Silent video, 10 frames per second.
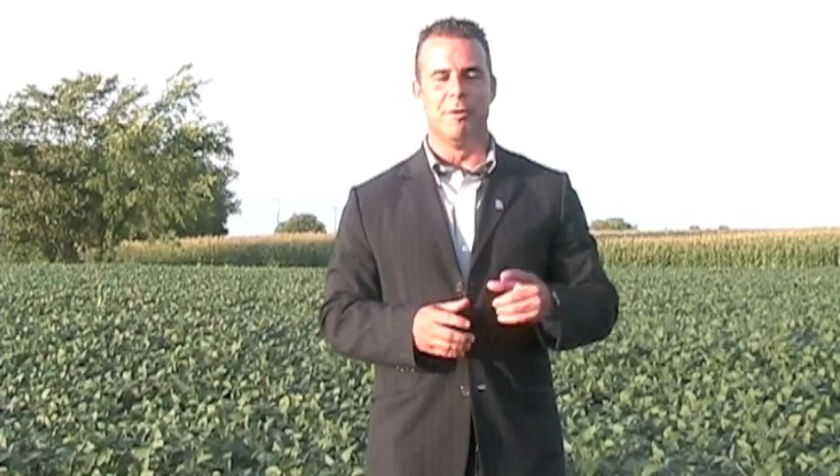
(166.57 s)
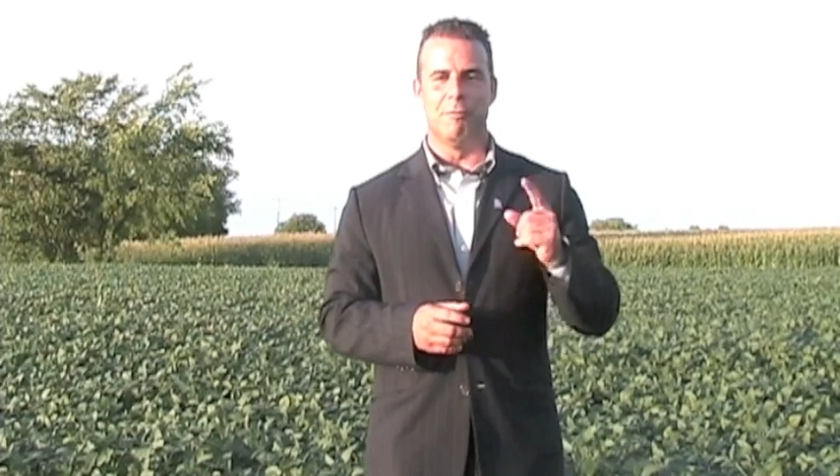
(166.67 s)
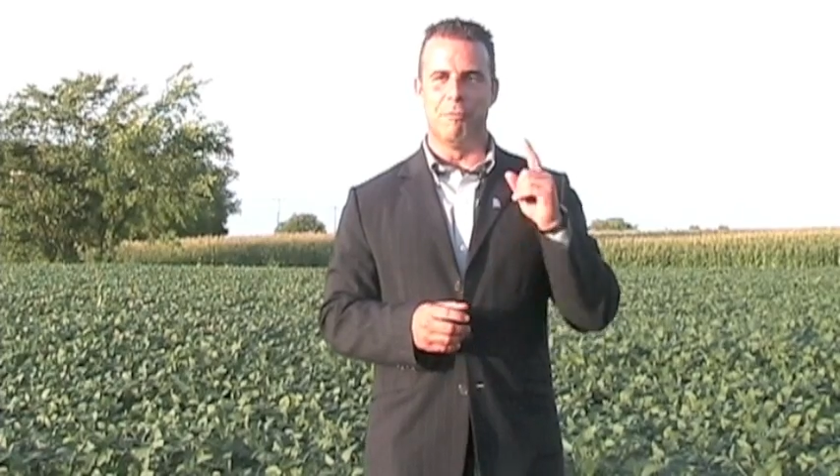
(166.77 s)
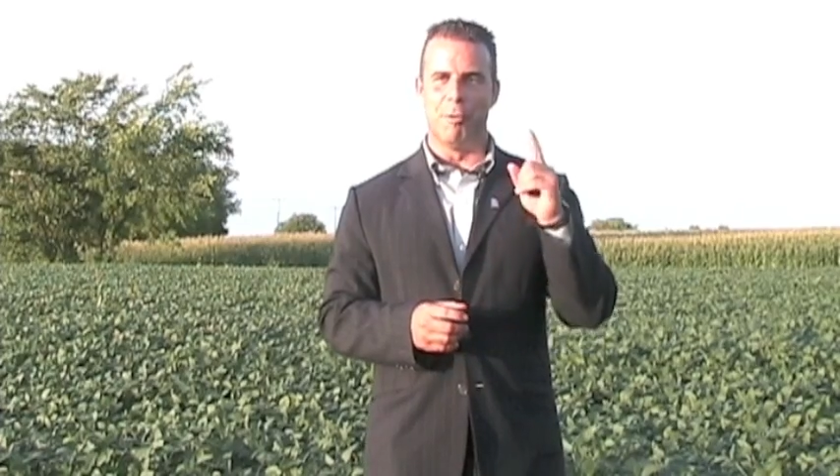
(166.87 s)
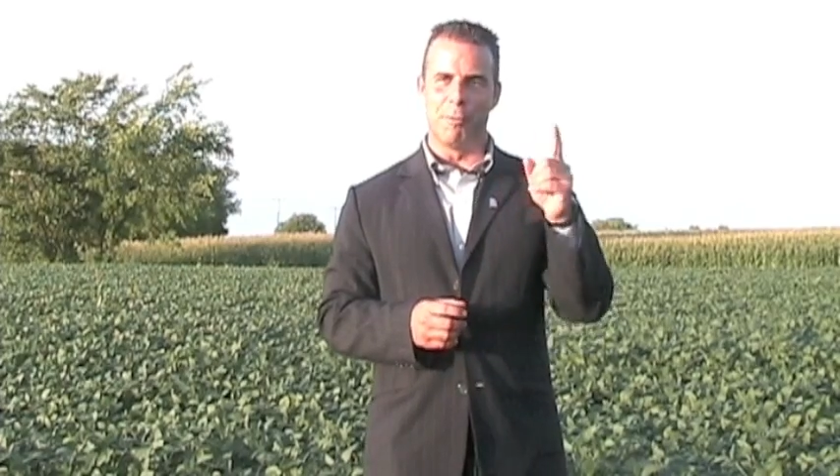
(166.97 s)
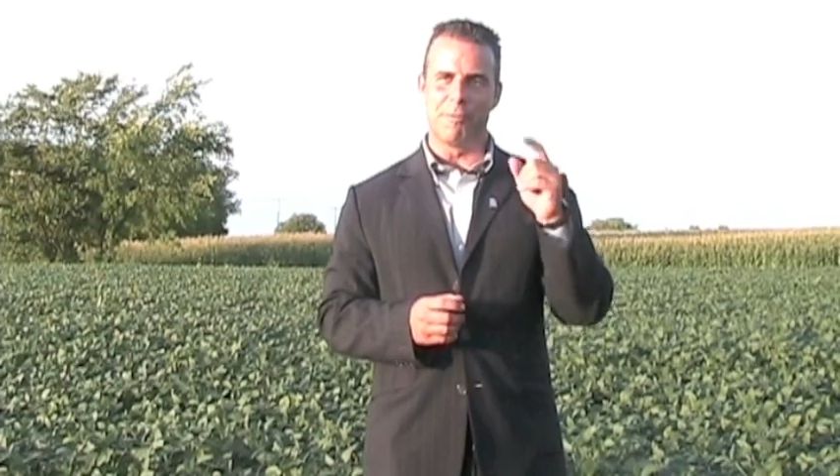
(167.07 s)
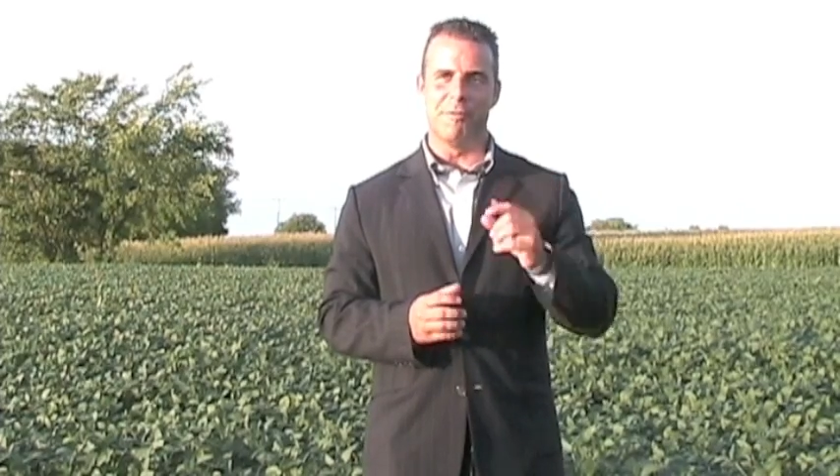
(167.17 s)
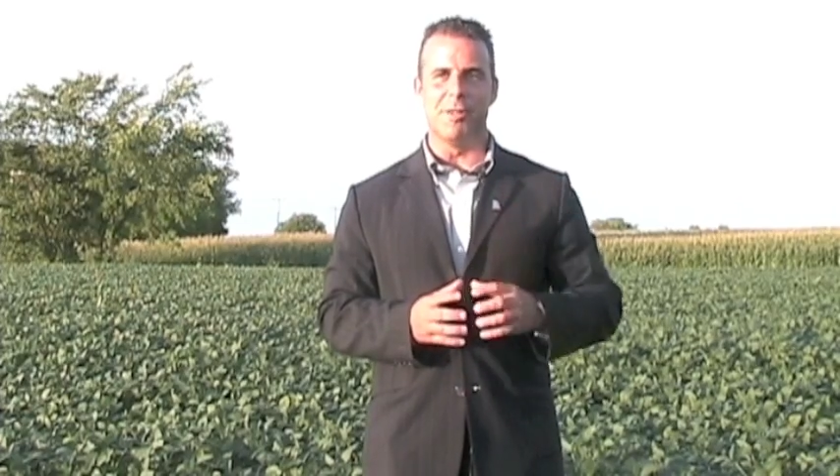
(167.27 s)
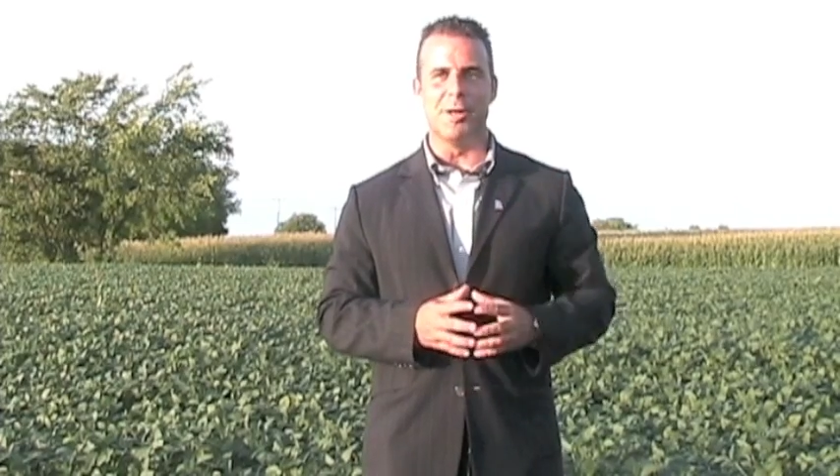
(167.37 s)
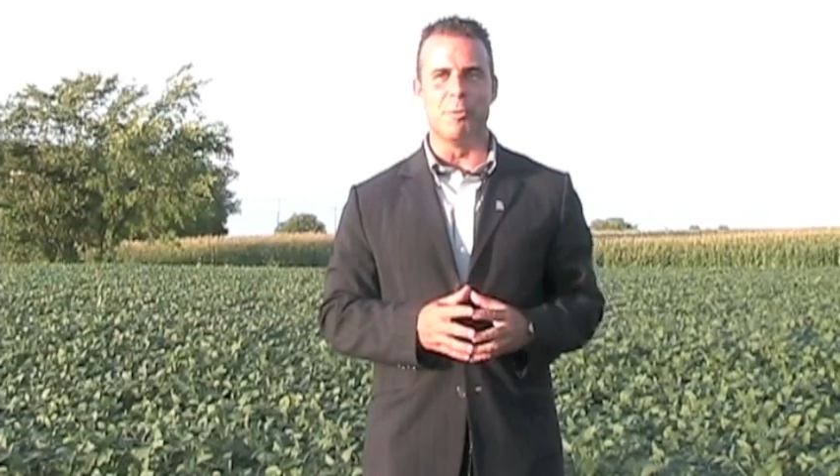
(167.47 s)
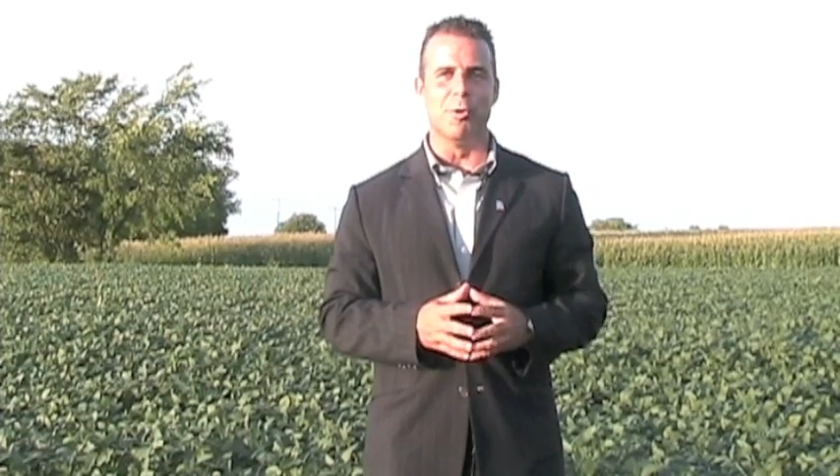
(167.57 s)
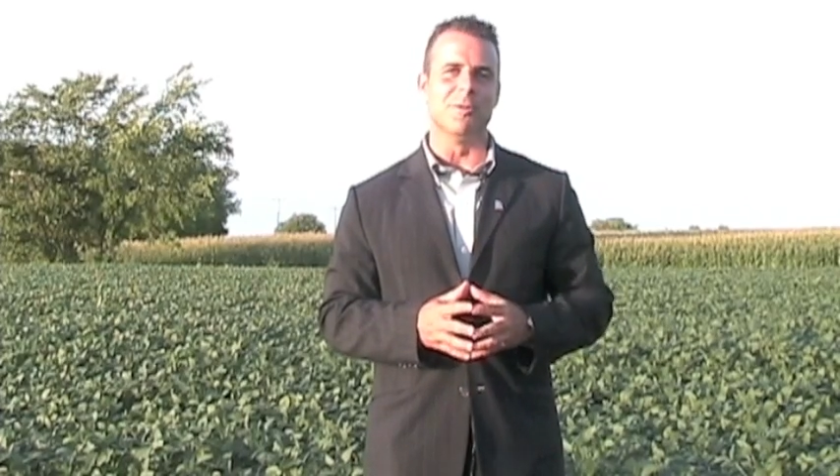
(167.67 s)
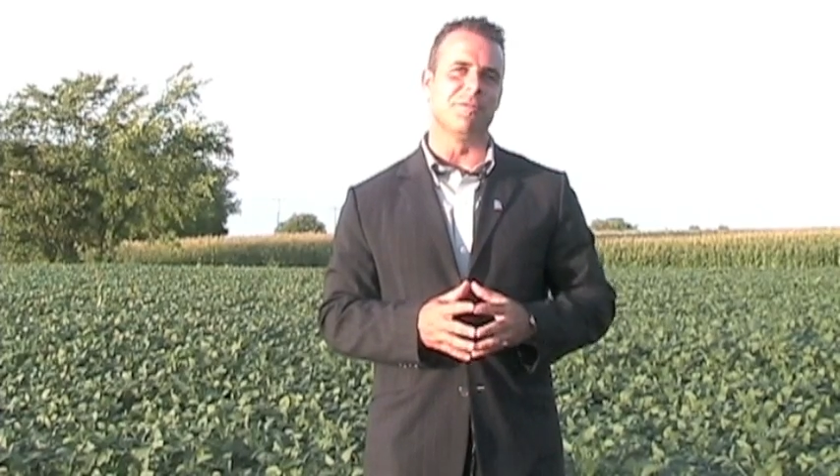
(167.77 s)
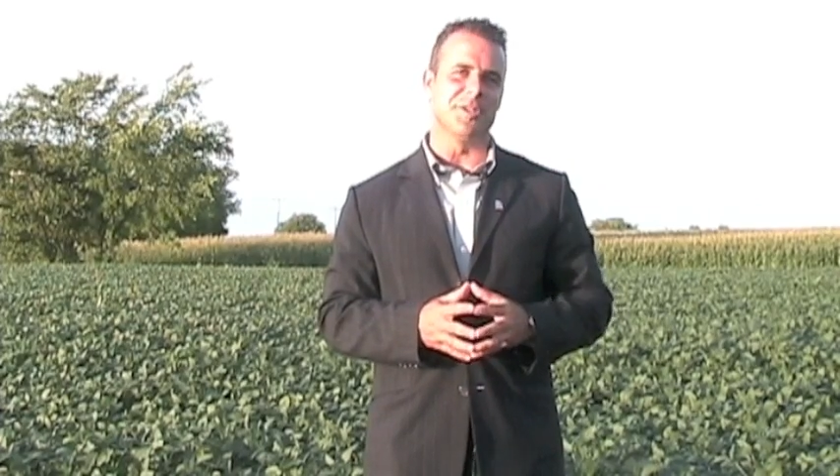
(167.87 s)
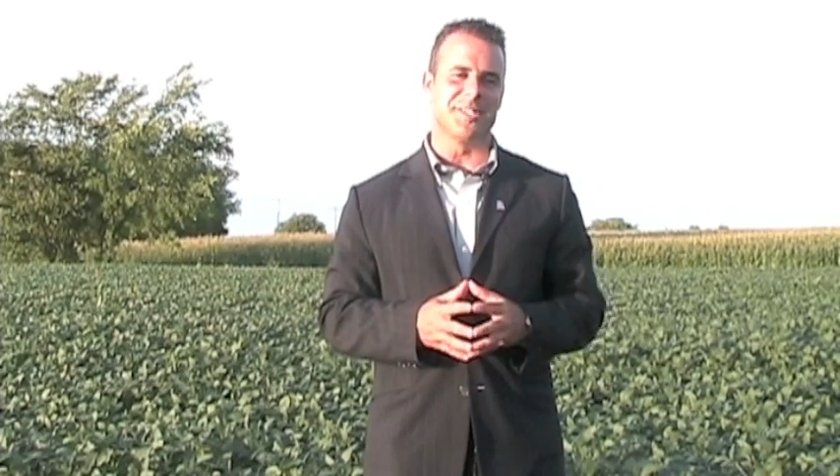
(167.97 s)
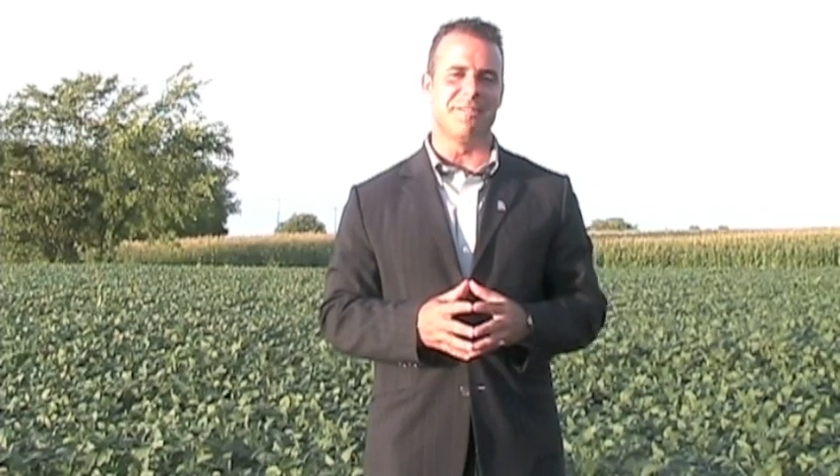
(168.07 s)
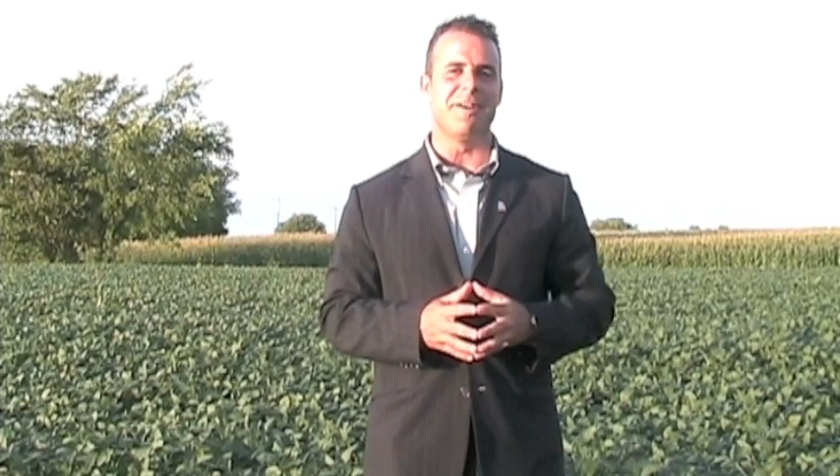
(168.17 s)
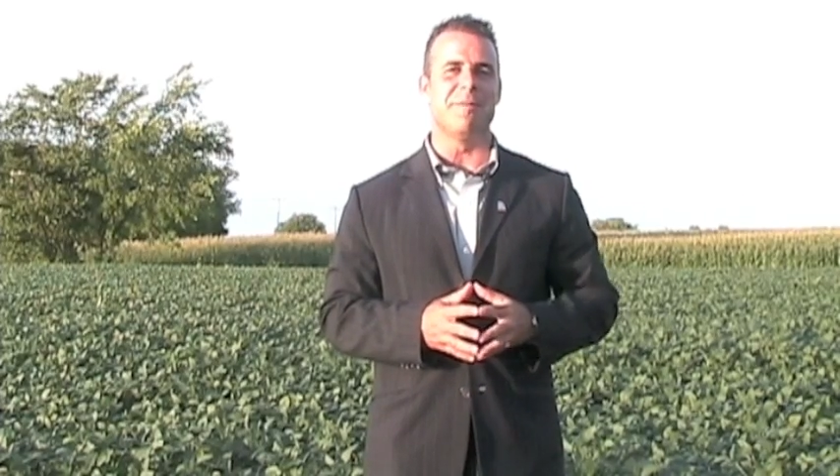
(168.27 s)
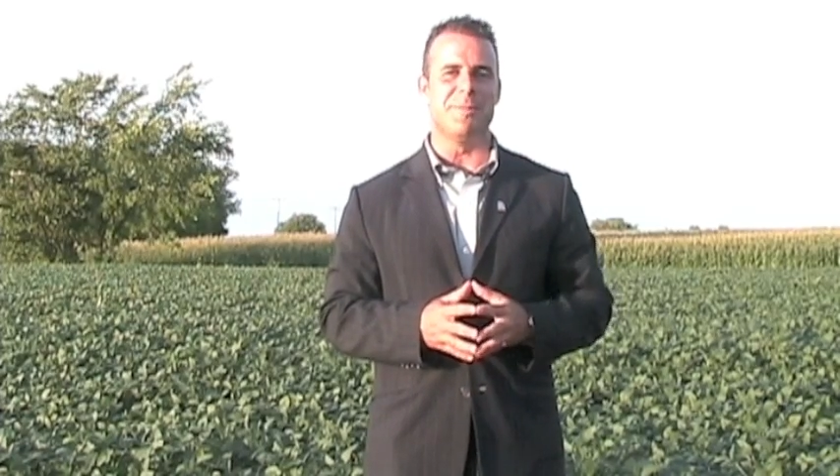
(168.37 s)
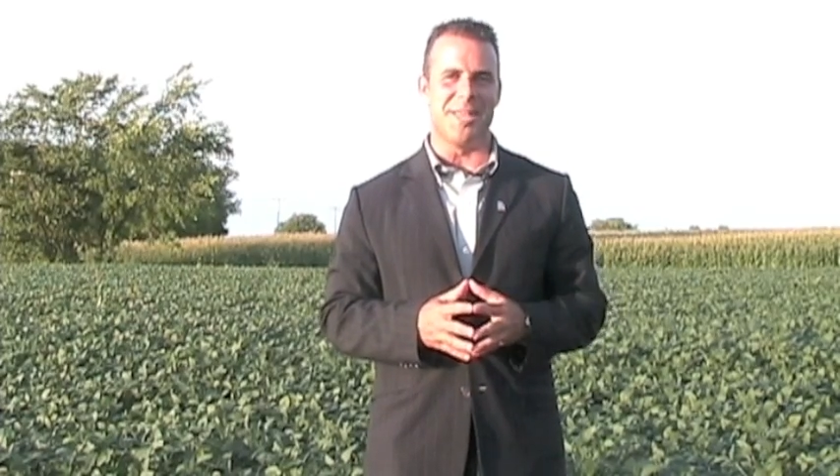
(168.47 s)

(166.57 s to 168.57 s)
Vote Liberal for Stéphane